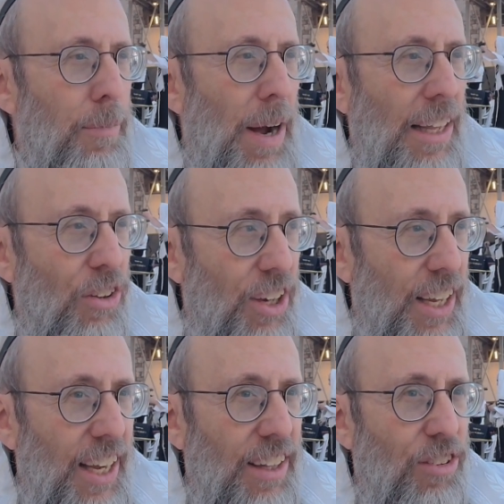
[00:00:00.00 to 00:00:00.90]
by
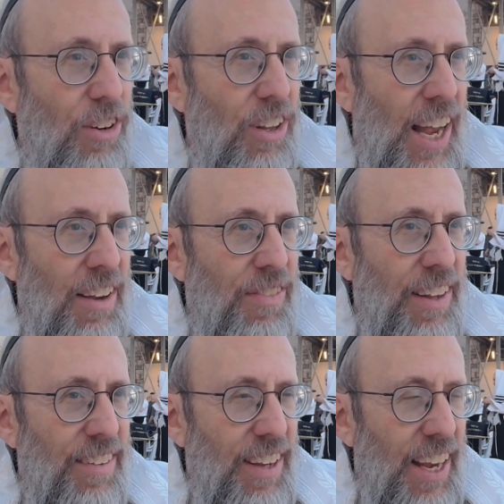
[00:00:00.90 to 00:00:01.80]
looking into your life
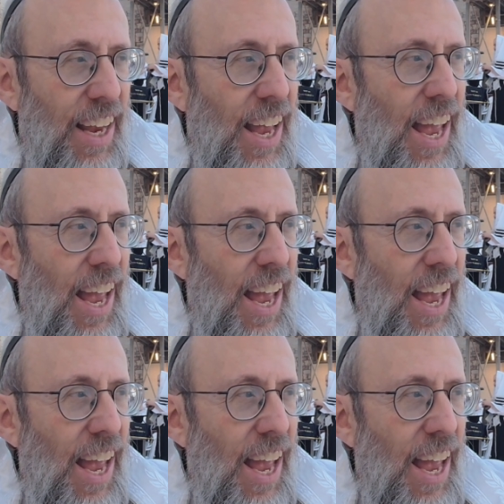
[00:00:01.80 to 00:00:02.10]
and seeing